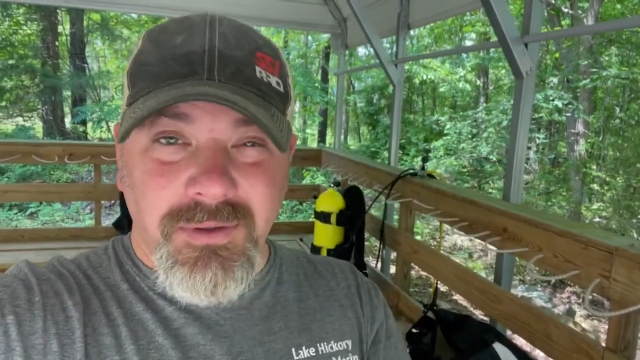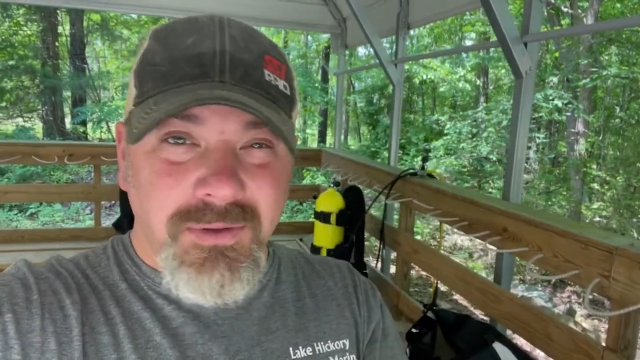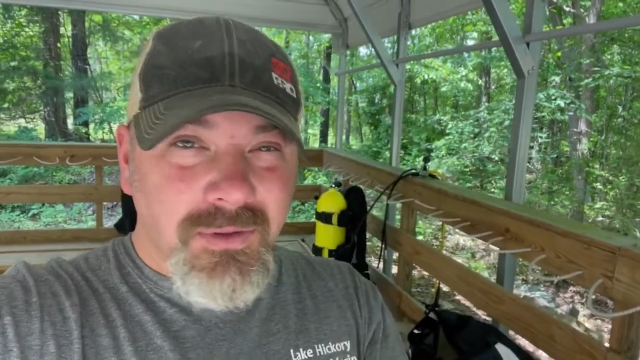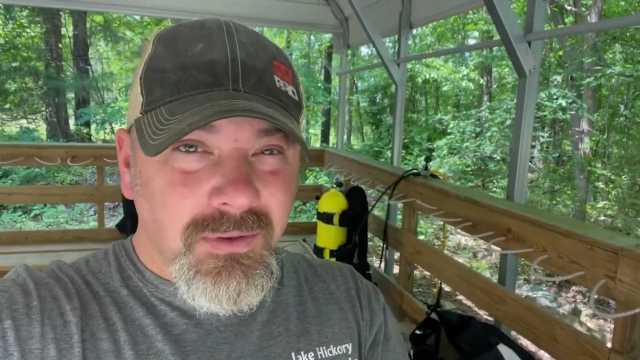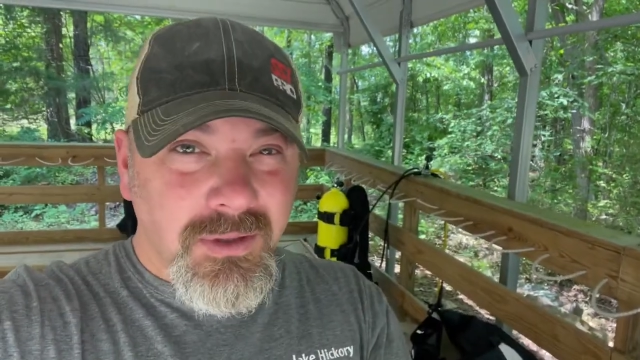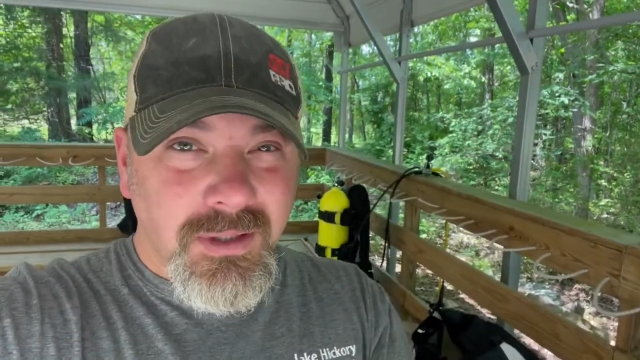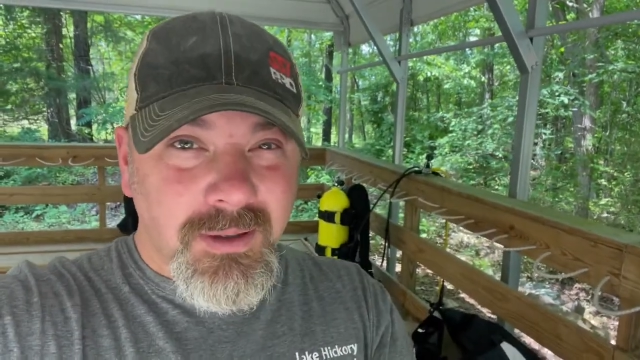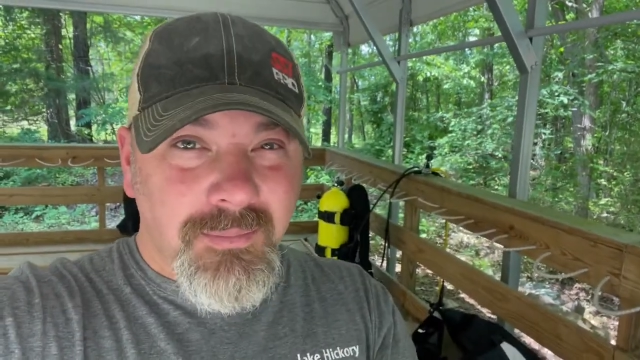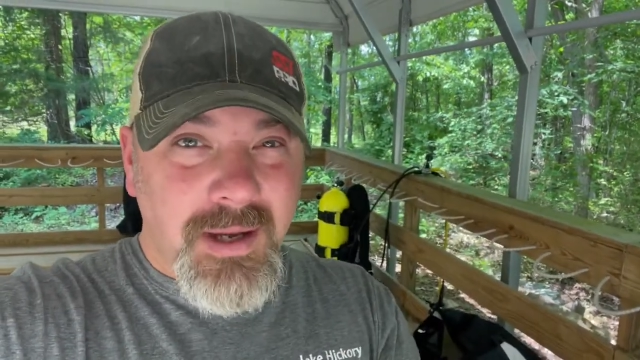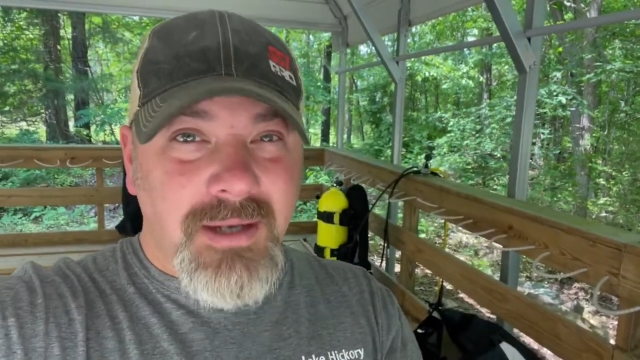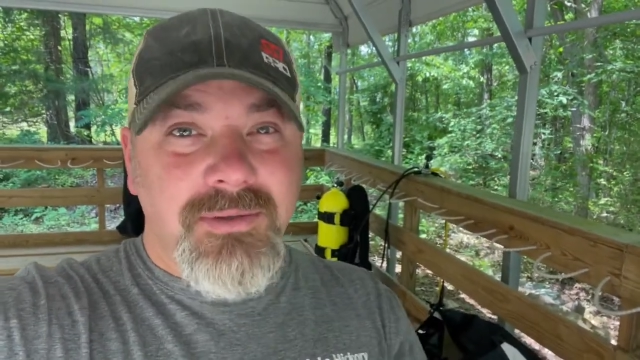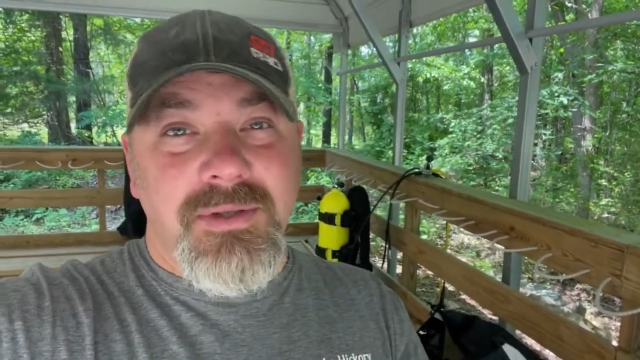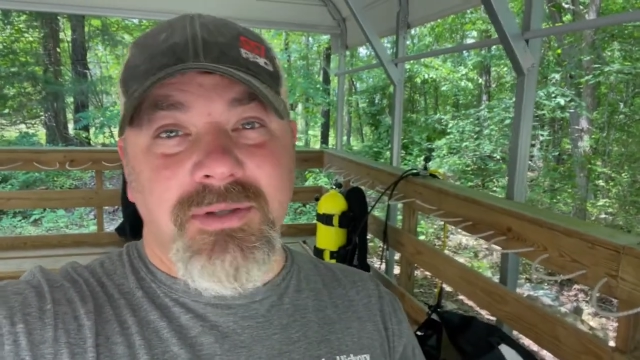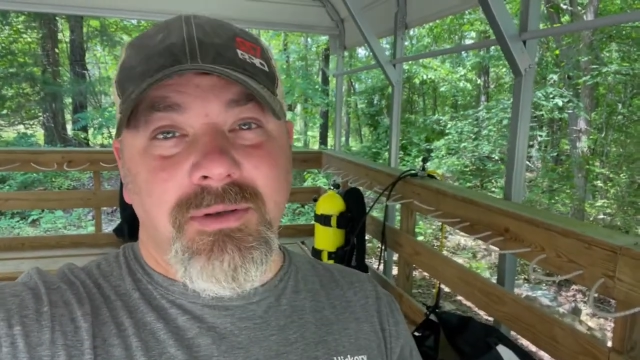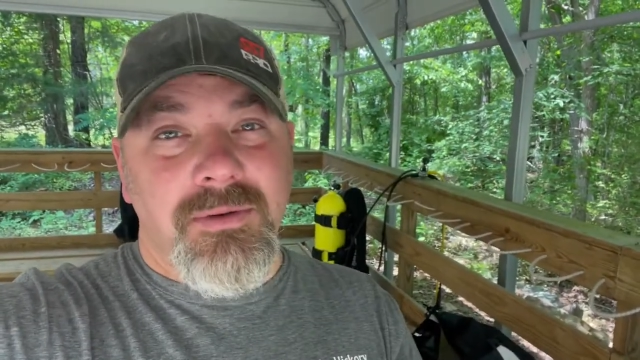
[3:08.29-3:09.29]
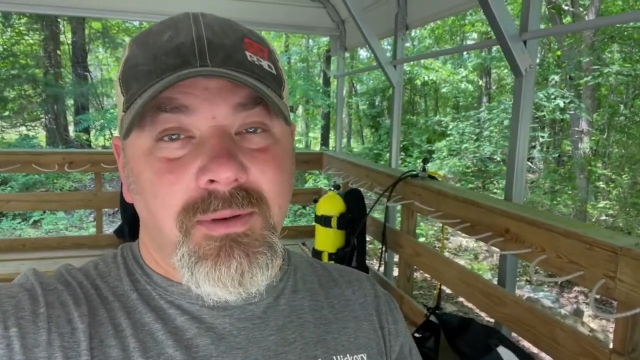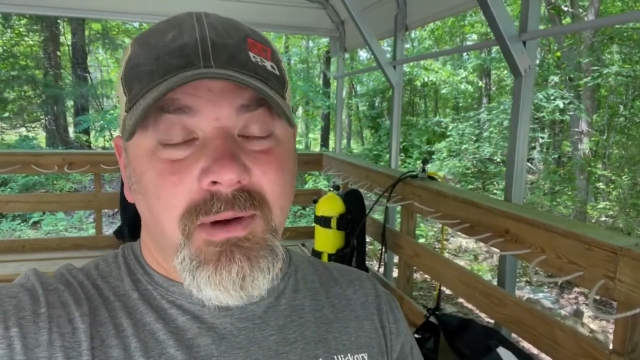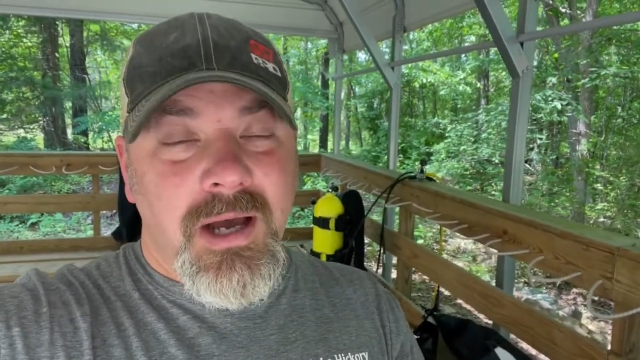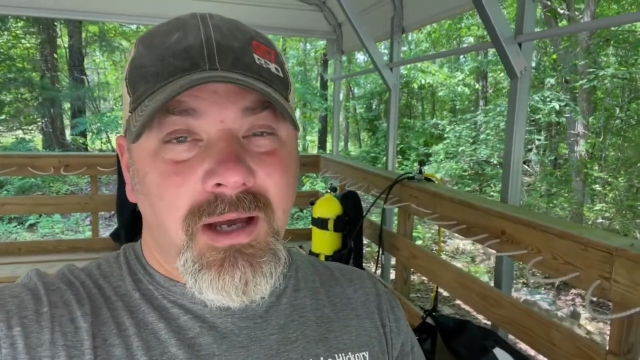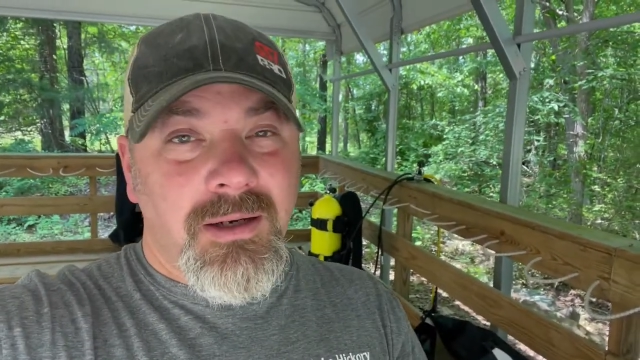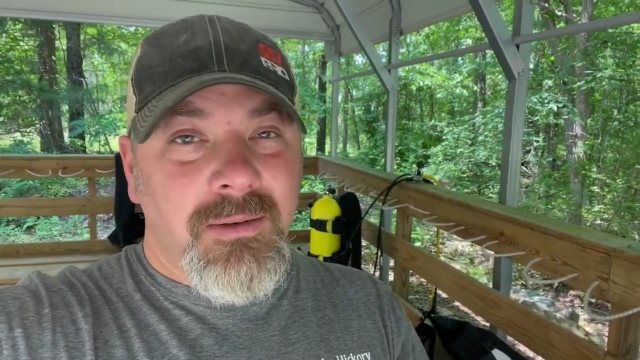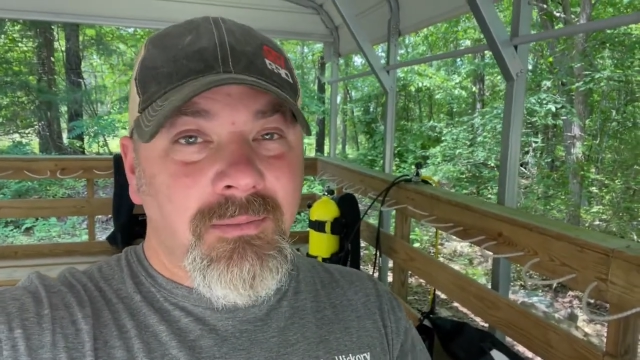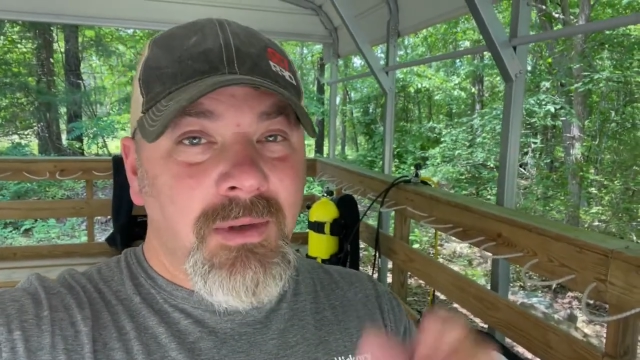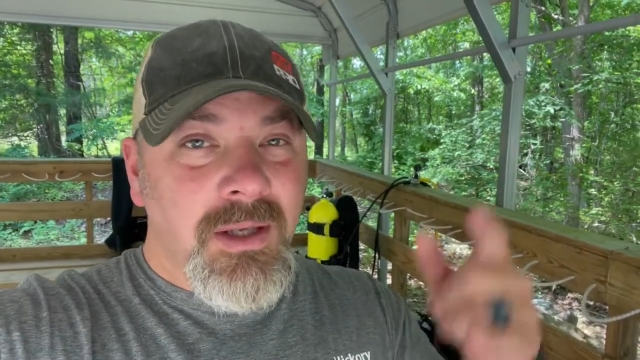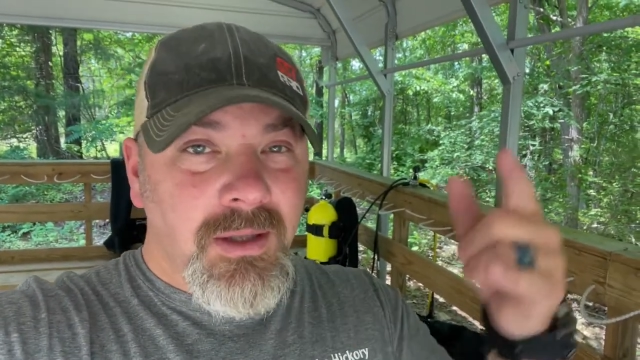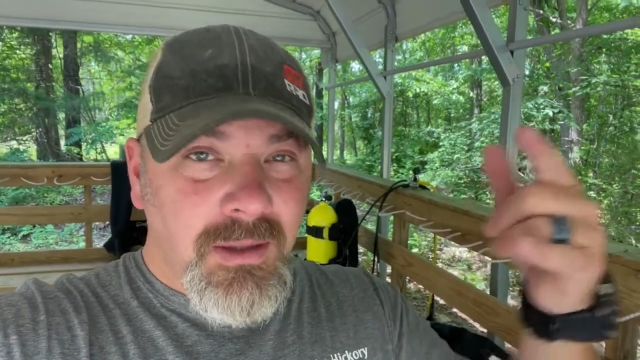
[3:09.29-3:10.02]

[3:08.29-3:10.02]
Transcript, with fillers: two clip pouches on the bottom